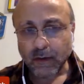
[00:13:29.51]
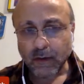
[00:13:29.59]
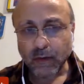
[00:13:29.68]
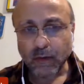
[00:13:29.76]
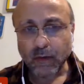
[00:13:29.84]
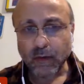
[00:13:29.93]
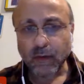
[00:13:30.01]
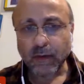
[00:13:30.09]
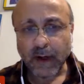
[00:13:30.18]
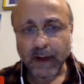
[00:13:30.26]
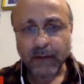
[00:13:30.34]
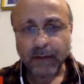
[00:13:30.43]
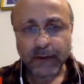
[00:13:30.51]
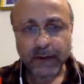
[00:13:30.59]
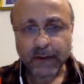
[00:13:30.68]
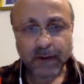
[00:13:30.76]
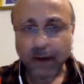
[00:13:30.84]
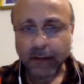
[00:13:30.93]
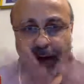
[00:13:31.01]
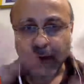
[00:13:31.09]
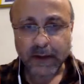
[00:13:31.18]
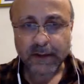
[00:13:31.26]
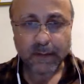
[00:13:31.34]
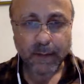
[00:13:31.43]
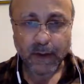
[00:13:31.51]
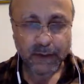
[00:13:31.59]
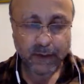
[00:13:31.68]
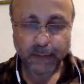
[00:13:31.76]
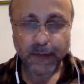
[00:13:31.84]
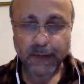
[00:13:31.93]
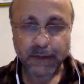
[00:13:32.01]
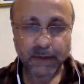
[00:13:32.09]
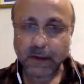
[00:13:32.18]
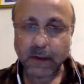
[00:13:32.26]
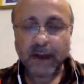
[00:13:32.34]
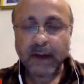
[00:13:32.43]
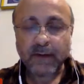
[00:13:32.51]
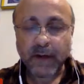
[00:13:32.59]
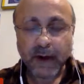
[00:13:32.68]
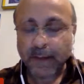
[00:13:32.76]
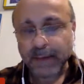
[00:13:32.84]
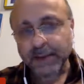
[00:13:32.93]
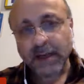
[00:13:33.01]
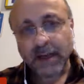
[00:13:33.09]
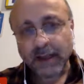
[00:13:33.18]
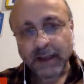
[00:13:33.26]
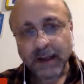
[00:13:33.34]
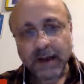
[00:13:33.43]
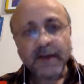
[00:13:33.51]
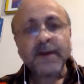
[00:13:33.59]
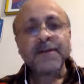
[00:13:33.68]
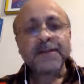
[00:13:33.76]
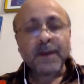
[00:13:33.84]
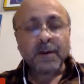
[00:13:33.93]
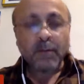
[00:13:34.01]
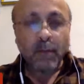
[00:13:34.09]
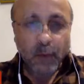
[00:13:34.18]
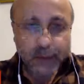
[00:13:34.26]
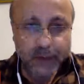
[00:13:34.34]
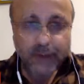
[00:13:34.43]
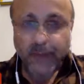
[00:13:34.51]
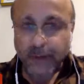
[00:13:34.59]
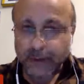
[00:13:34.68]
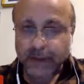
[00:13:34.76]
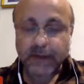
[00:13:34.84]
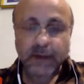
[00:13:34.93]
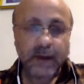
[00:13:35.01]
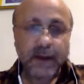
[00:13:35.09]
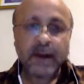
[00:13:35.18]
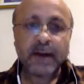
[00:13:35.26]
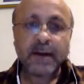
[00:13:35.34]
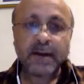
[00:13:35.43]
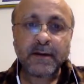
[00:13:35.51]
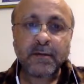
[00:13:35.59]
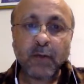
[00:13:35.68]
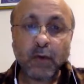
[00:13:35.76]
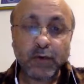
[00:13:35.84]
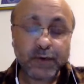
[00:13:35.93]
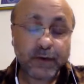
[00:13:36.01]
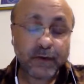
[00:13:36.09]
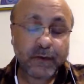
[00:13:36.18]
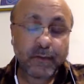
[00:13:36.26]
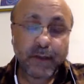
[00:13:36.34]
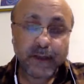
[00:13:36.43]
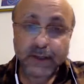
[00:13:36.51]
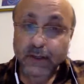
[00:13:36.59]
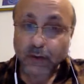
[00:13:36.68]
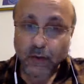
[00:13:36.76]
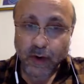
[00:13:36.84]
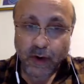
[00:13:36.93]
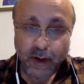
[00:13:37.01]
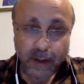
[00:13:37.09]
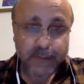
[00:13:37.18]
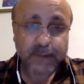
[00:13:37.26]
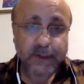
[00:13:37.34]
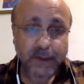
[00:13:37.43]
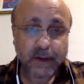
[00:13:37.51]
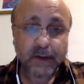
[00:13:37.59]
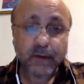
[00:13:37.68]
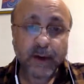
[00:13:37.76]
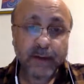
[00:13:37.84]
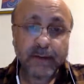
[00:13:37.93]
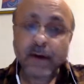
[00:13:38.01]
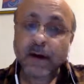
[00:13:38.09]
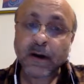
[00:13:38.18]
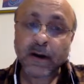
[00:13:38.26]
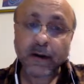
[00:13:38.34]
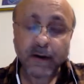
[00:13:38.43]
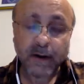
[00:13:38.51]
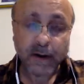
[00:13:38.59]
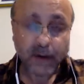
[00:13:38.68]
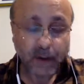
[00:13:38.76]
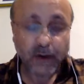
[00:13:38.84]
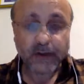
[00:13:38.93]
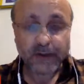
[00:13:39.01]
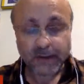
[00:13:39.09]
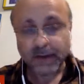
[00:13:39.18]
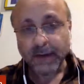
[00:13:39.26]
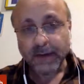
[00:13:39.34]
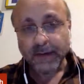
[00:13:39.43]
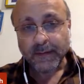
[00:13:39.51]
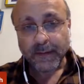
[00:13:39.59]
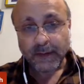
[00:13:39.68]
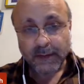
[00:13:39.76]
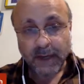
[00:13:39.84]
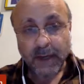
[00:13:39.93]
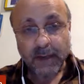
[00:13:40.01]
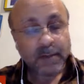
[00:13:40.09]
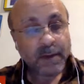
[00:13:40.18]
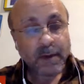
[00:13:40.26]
who write first draft and it's a masterpiece. It never happens like that. Most of us and most of the best known names that you have heard across time,